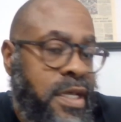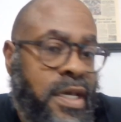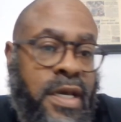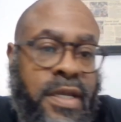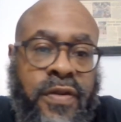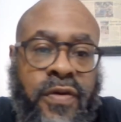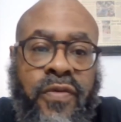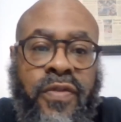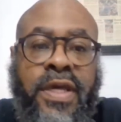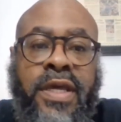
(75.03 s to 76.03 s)
I know
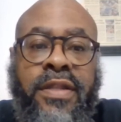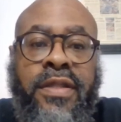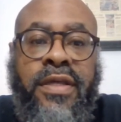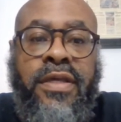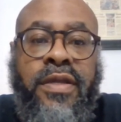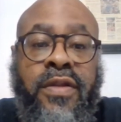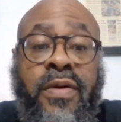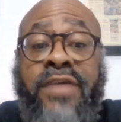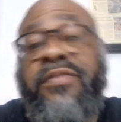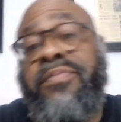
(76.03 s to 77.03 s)
that, you know,
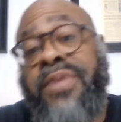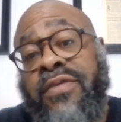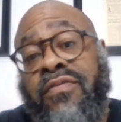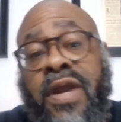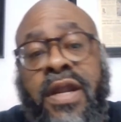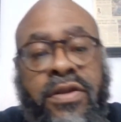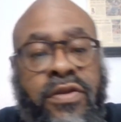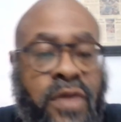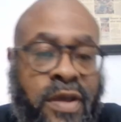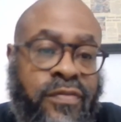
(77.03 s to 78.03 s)
as a beat writer,
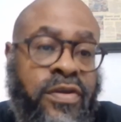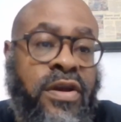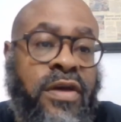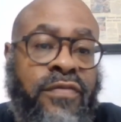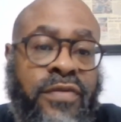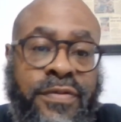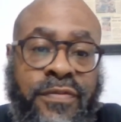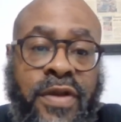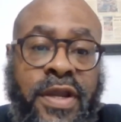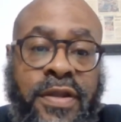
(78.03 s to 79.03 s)
you have to cover it,
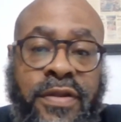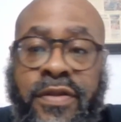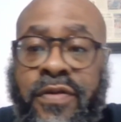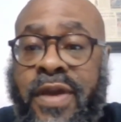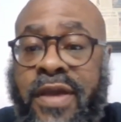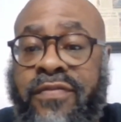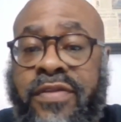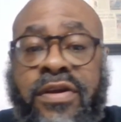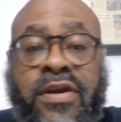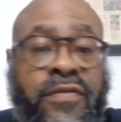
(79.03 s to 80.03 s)
right? You have to
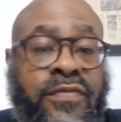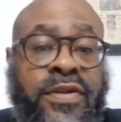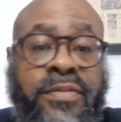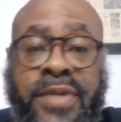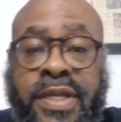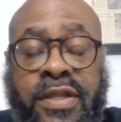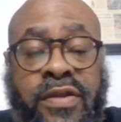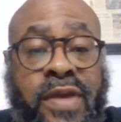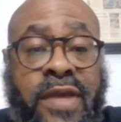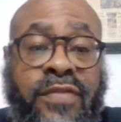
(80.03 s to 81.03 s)
cover the beat.
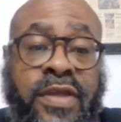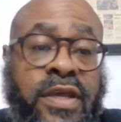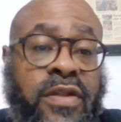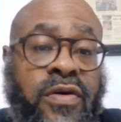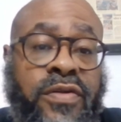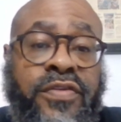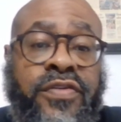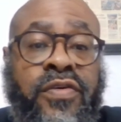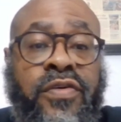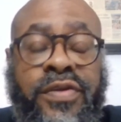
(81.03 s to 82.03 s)
You have to get all the
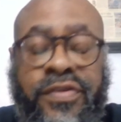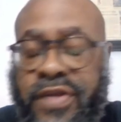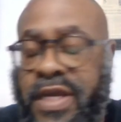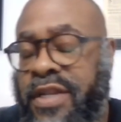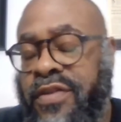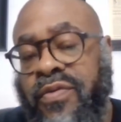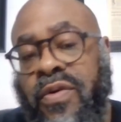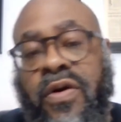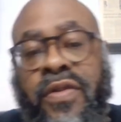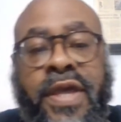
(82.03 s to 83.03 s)
stories. You got to do
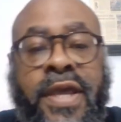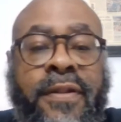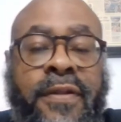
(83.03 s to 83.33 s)
all that.